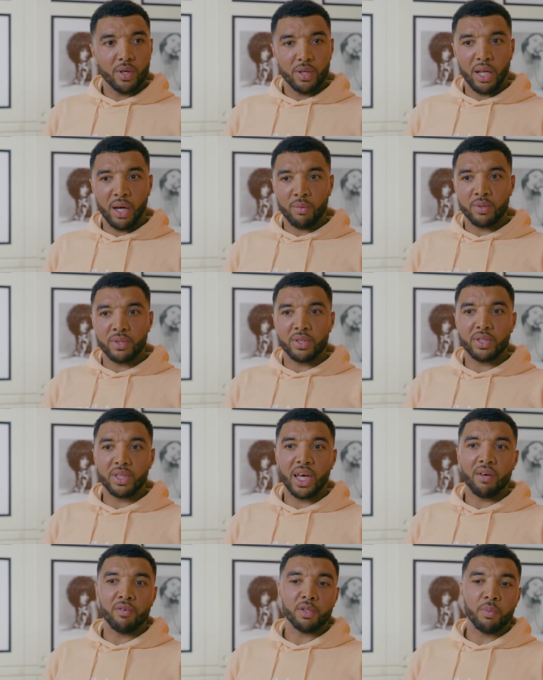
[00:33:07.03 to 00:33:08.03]
That was the
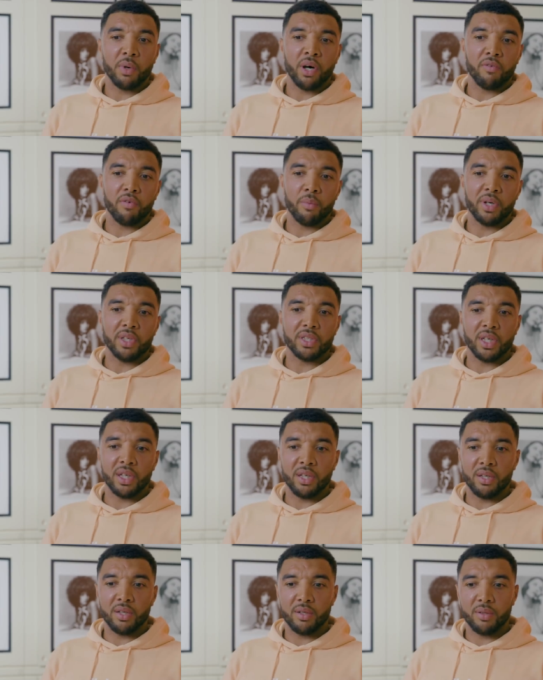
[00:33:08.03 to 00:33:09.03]
scariest part for me,
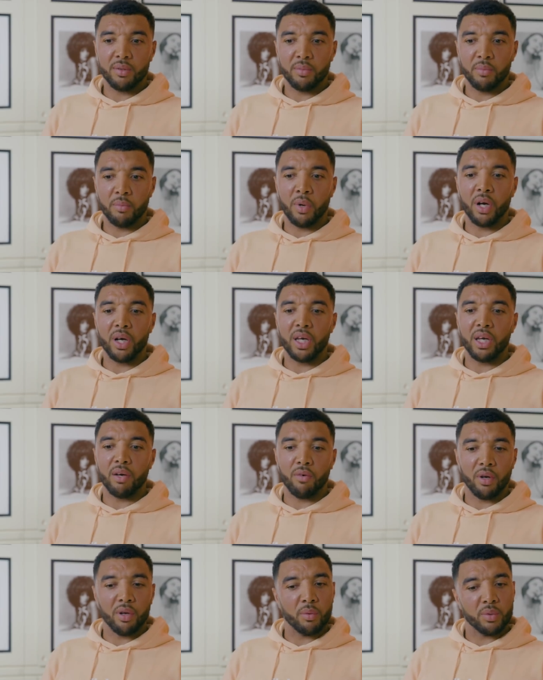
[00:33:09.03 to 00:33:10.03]
seeing my
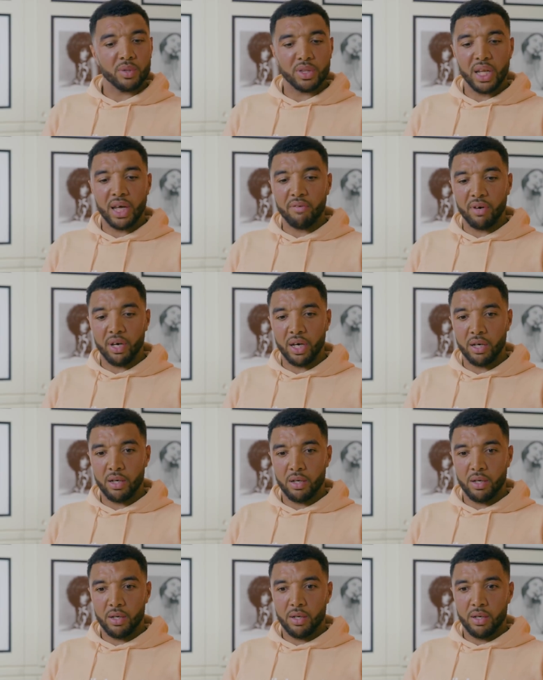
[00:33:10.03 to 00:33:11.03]
hero that was never,
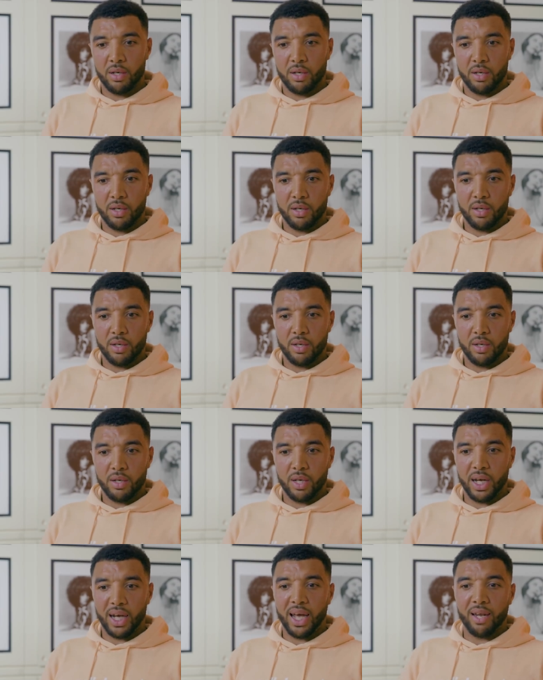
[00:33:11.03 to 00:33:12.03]

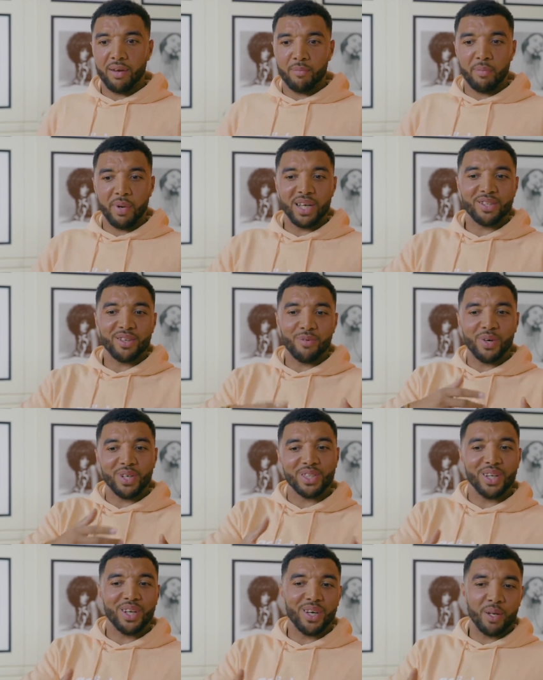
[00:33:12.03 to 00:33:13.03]
again, based off what I
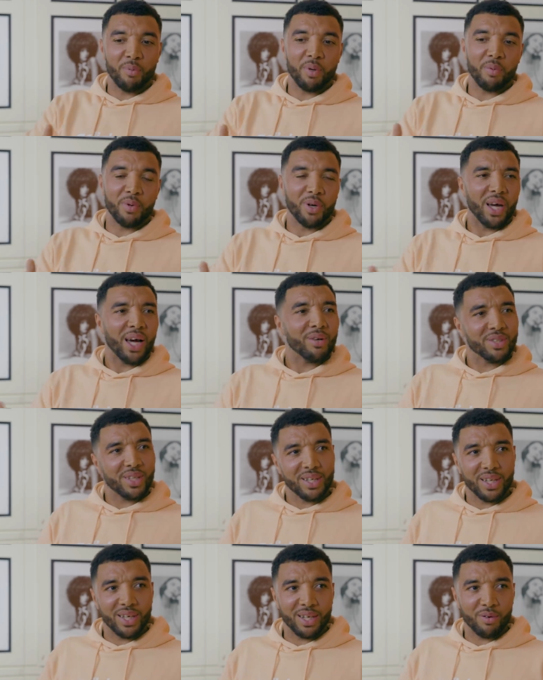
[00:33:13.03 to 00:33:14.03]
said earlier, people go, how is
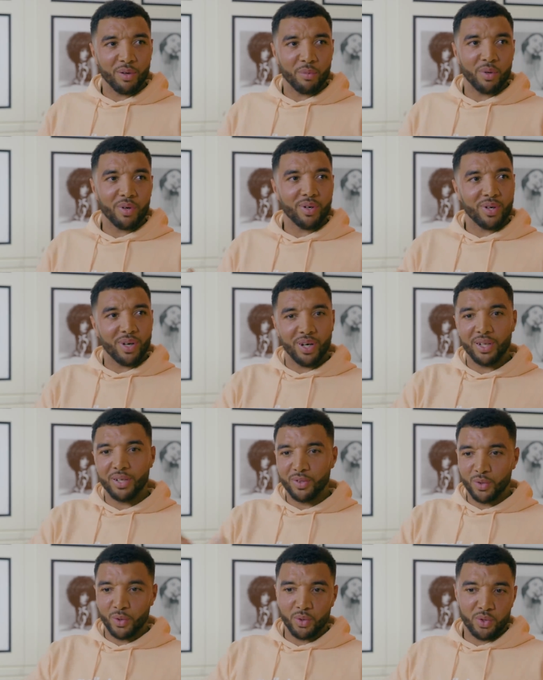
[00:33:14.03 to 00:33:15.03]
that your hero? But I
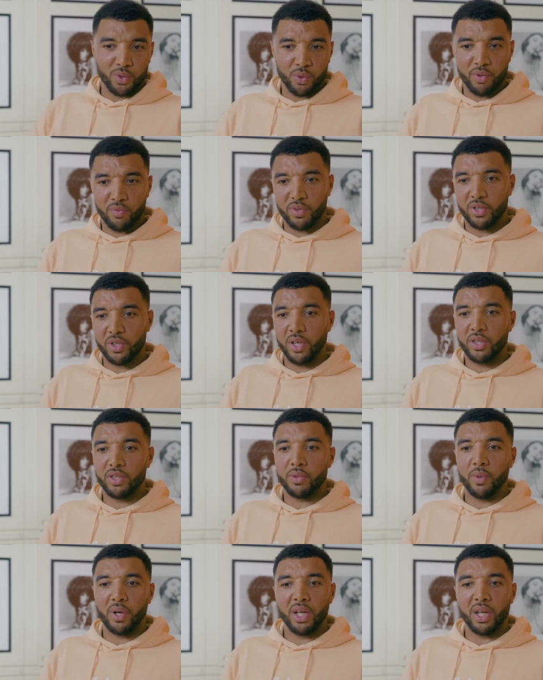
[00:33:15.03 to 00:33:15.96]
saw two different sides to it.